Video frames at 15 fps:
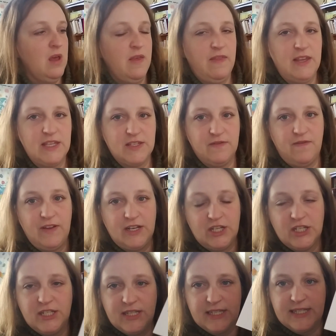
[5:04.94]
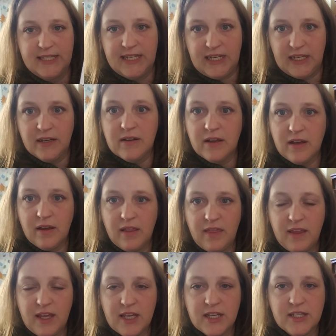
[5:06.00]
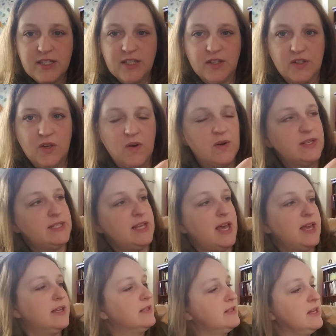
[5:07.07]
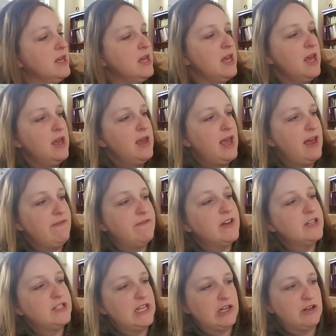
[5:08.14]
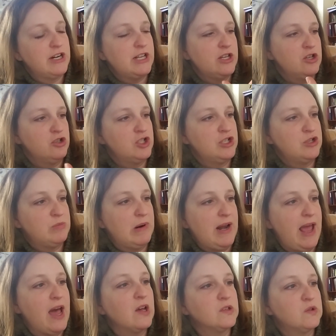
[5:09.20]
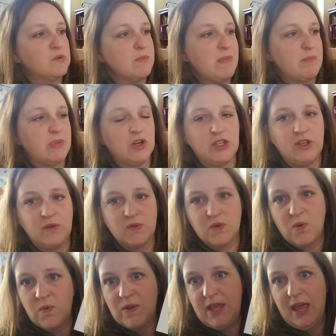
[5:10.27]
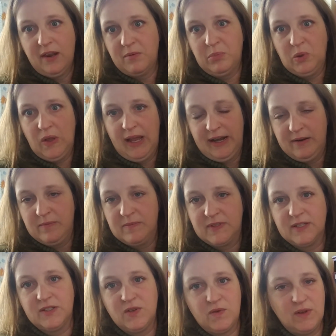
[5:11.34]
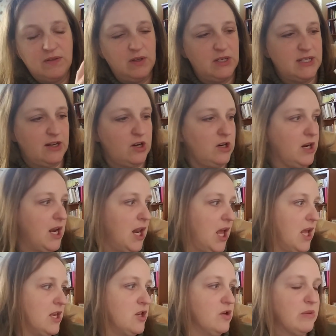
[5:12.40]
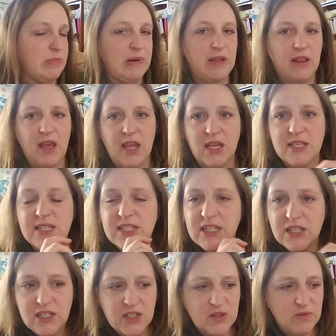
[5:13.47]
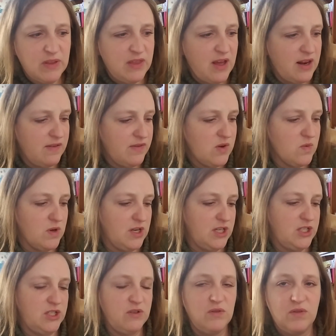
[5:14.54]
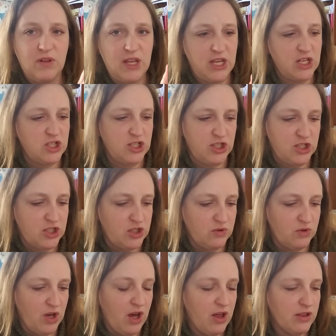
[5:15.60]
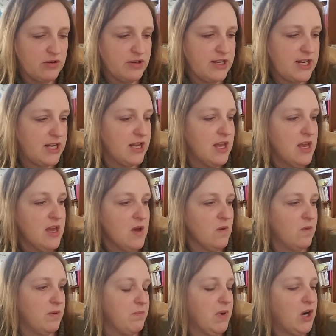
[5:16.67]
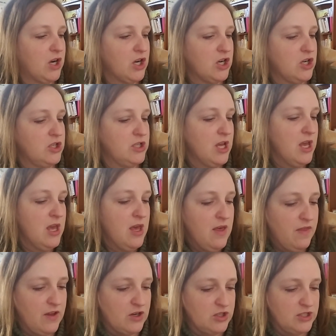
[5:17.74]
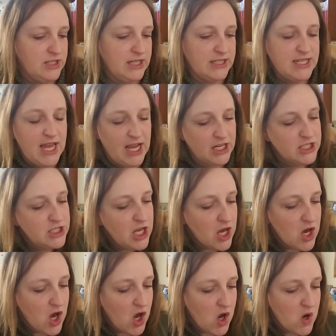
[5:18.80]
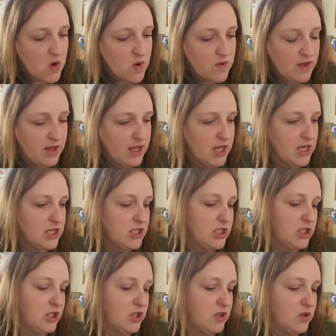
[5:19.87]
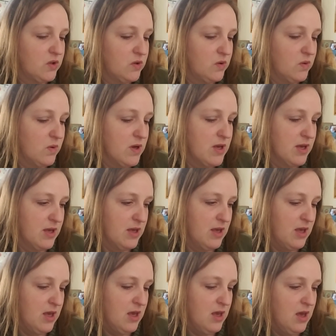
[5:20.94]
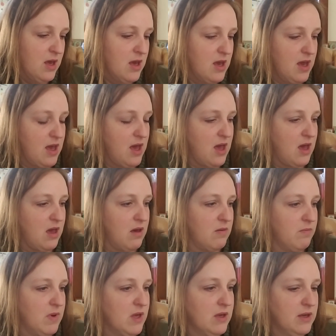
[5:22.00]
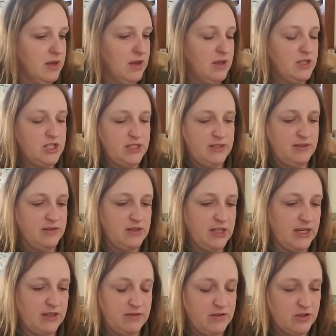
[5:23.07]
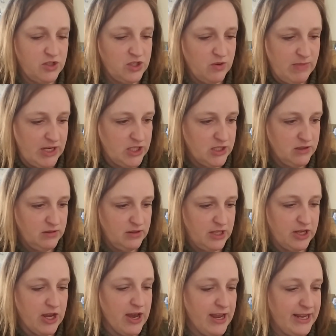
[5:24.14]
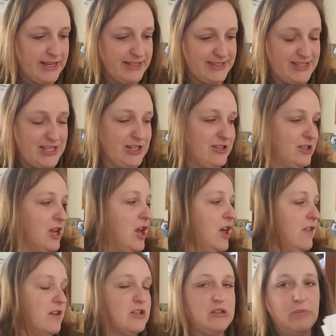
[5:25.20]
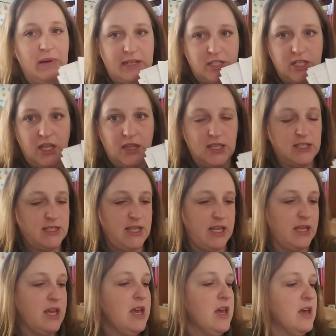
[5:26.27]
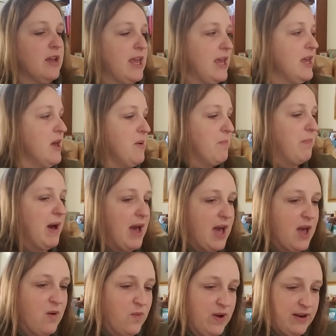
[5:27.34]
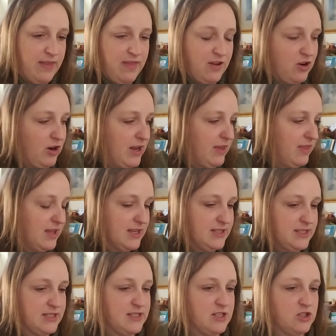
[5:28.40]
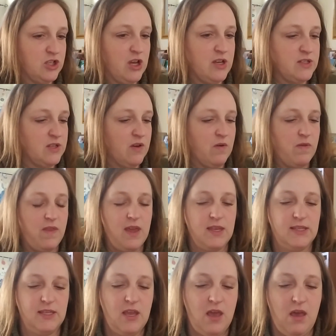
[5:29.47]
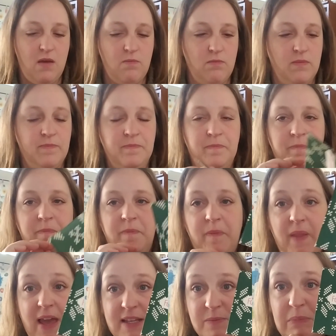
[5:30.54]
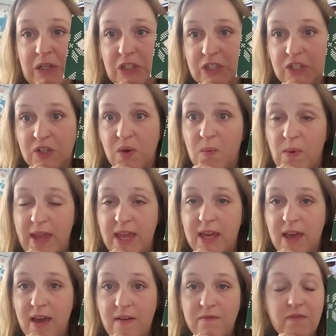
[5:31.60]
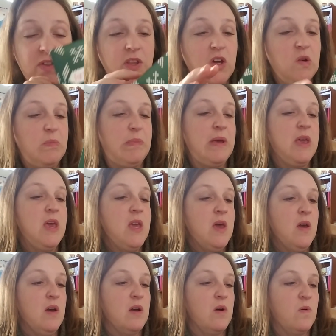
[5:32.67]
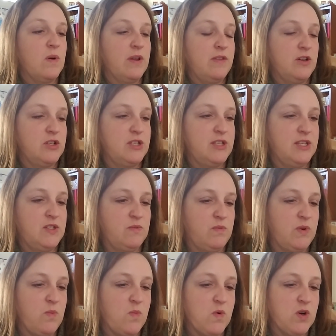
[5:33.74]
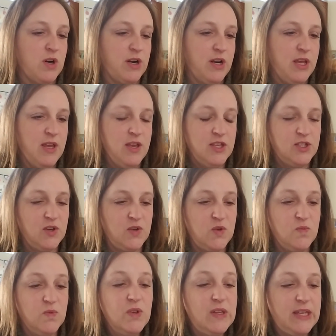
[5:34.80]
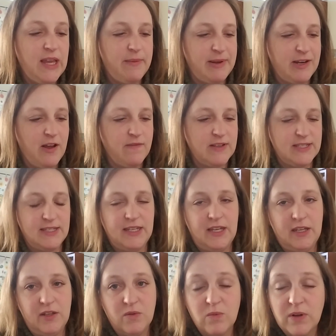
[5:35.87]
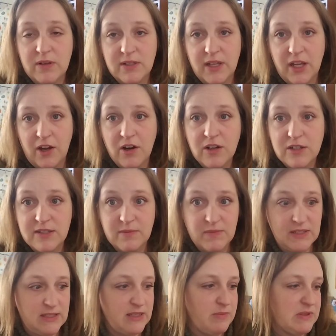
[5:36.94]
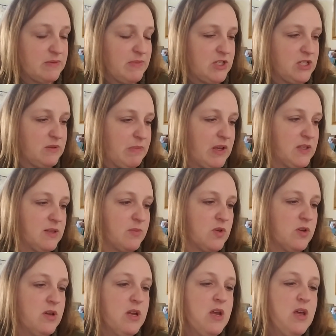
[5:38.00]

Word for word: these finish the scene things. So it says, have fun decorating your gingerbread house. Remember to use only edible items. And so then they decorate it and you could put like stickers with that if you wanted to, or they can just do coloring with markers. There's tic-tac-toe they can do. Um, just like there's so much you guys there there's a bunch in this thing okay but one of the great things is there's also this um, last person awake envelope where there's this reward so you really I mean obviously you want to encourage them to sleep as much as possible